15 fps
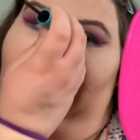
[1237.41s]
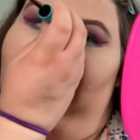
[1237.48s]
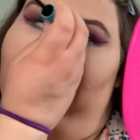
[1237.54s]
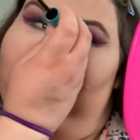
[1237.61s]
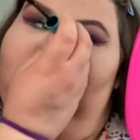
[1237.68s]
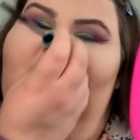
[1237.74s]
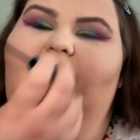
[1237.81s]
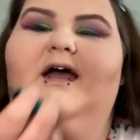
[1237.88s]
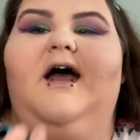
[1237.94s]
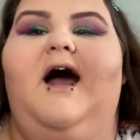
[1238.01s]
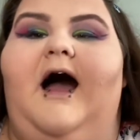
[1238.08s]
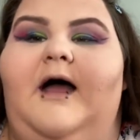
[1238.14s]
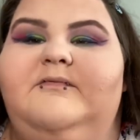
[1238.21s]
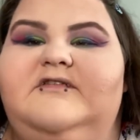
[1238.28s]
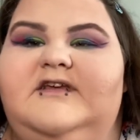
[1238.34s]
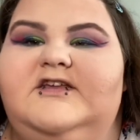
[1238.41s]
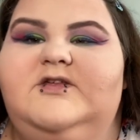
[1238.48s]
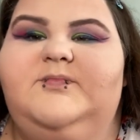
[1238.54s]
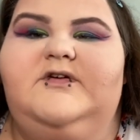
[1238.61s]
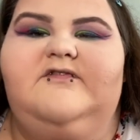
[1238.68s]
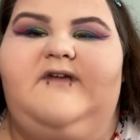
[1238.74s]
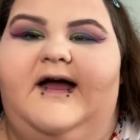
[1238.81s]
It's just I'm such a
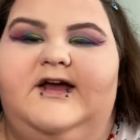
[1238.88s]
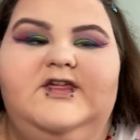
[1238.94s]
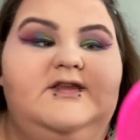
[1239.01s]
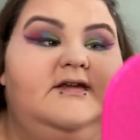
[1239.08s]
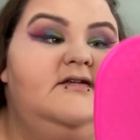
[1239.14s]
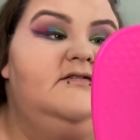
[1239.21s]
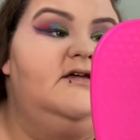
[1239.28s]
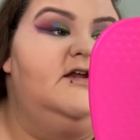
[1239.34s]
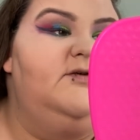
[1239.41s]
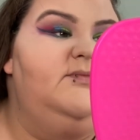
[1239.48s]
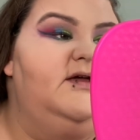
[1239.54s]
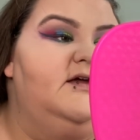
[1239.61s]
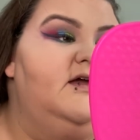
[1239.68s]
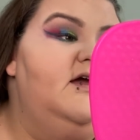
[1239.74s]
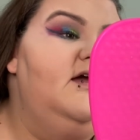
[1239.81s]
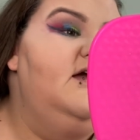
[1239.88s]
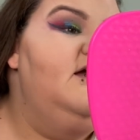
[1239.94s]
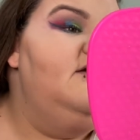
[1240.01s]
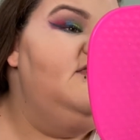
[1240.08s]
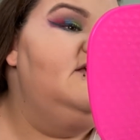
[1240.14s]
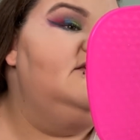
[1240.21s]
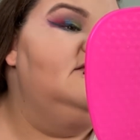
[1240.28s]
perfectionist, and I'm like,
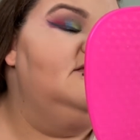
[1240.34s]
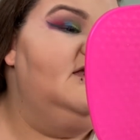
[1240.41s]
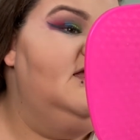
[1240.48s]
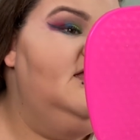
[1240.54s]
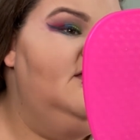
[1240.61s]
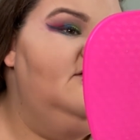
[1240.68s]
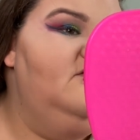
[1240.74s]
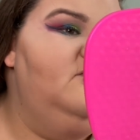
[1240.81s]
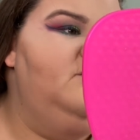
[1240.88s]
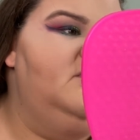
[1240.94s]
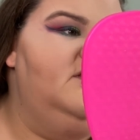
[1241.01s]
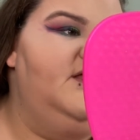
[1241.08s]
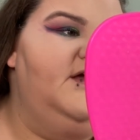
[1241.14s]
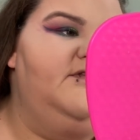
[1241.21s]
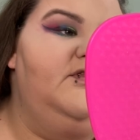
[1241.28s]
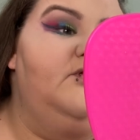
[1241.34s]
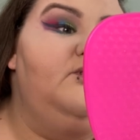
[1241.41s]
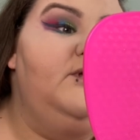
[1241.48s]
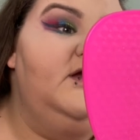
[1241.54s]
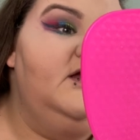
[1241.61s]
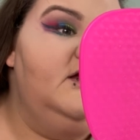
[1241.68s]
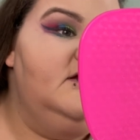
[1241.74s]
this is cute, but like the
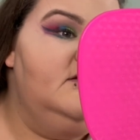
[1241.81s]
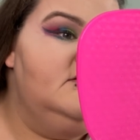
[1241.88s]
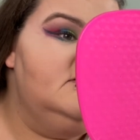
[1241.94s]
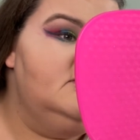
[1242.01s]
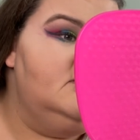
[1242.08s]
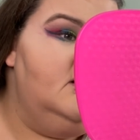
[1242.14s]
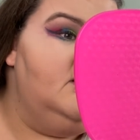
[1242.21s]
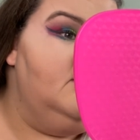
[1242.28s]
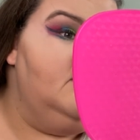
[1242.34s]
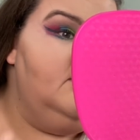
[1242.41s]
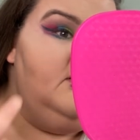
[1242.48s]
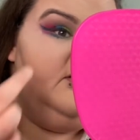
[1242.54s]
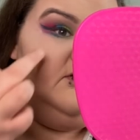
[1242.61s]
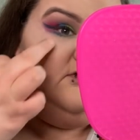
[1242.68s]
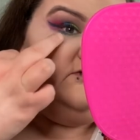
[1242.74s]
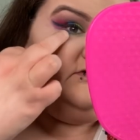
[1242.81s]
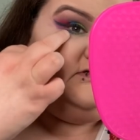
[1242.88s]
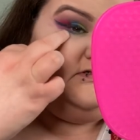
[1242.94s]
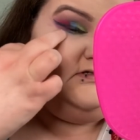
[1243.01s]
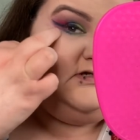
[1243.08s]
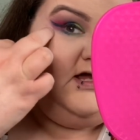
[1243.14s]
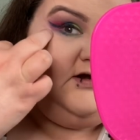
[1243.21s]
wings are gross.
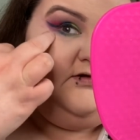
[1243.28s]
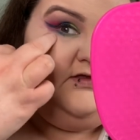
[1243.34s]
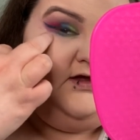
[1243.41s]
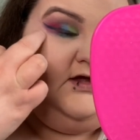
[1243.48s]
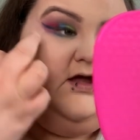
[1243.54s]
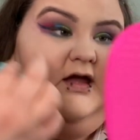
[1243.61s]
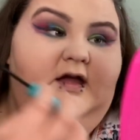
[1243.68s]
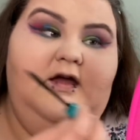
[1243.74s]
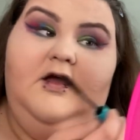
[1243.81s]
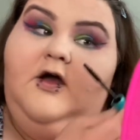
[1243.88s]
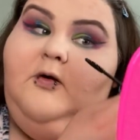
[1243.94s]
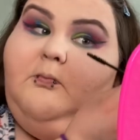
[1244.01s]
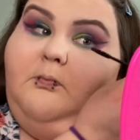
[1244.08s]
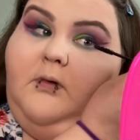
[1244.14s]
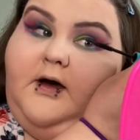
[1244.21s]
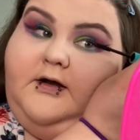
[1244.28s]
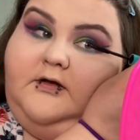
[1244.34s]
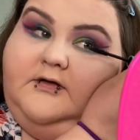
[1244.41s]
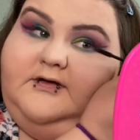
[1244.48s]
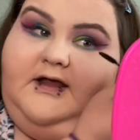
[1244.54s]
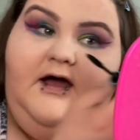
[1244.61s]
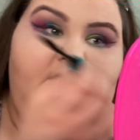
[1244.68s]
It's kind of like
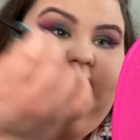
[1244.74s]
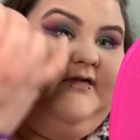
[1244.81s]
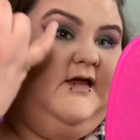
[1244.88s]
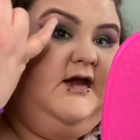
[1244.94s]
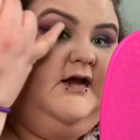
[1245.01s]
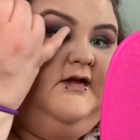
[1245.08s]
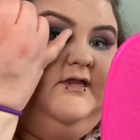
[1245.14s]
muddled down there.